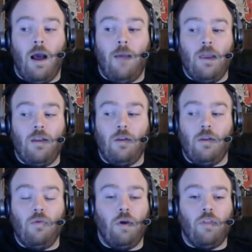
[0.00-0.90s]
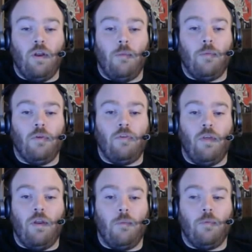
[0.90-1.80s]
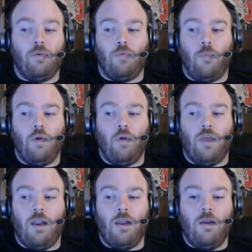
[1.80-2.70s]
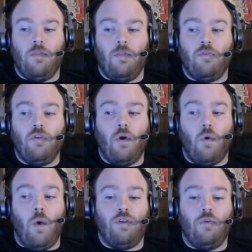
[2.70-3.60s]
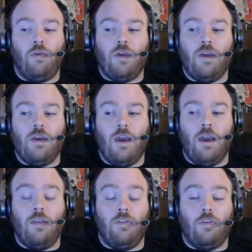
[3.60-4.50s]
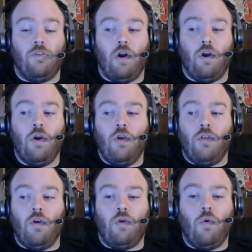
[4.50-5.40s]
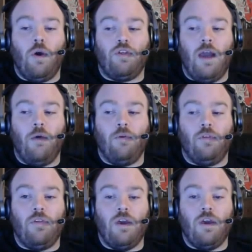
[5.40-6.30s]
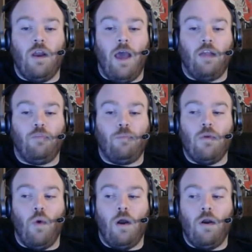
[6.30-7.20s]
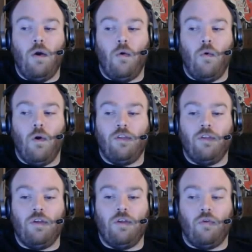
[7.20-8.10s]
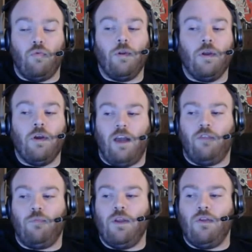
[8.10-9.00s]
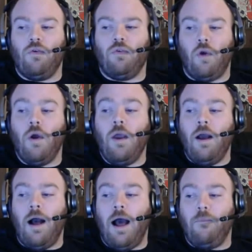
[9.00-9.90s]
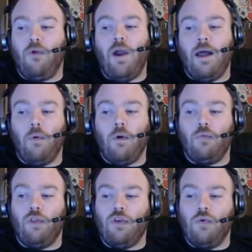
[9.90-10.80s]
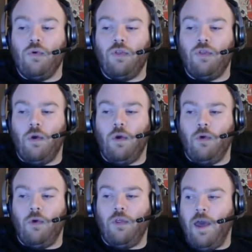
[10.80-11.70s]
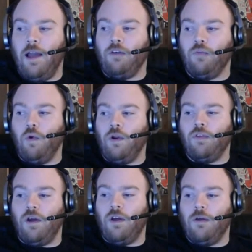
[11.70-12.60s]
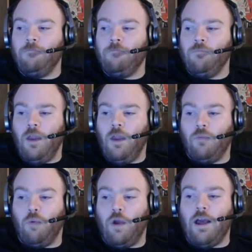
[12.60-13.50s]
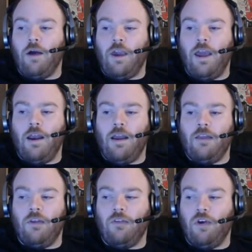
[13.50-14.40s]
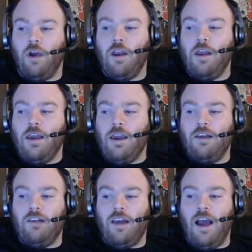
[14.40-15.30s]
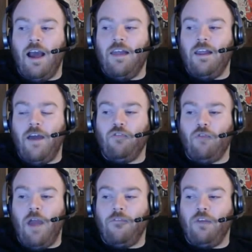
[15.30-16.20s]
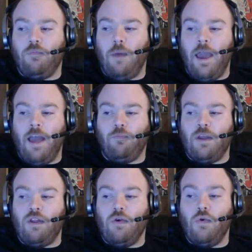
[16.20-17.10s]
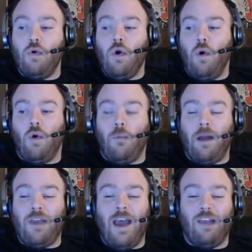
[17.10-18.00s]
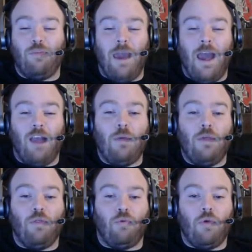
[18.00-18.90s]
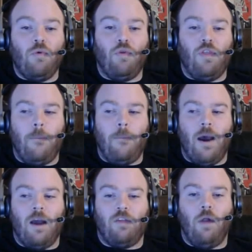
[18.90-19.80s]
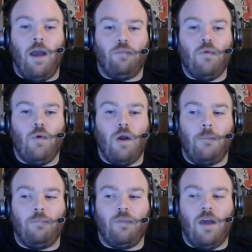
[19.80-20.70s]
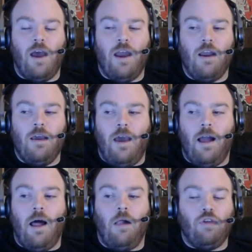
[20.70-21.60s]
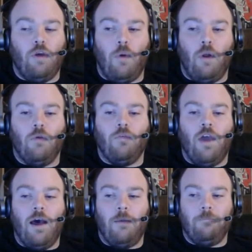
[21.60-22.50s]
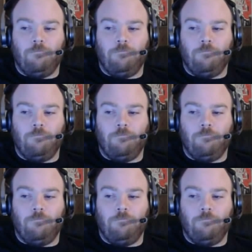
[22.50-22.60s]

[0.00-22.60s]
I mean, you look at the numbers, and the numbers support that there's no question whether he is a starter. The only question now is he an SP1 or is he just a really good SP2? So I'm right on board with you with Alex Wood as a breakout candidate this year, and he's a guy that if I can draft as my SP2 or better yet as my SP3 with that possible SP1 upside, hell, I'll jump all over that.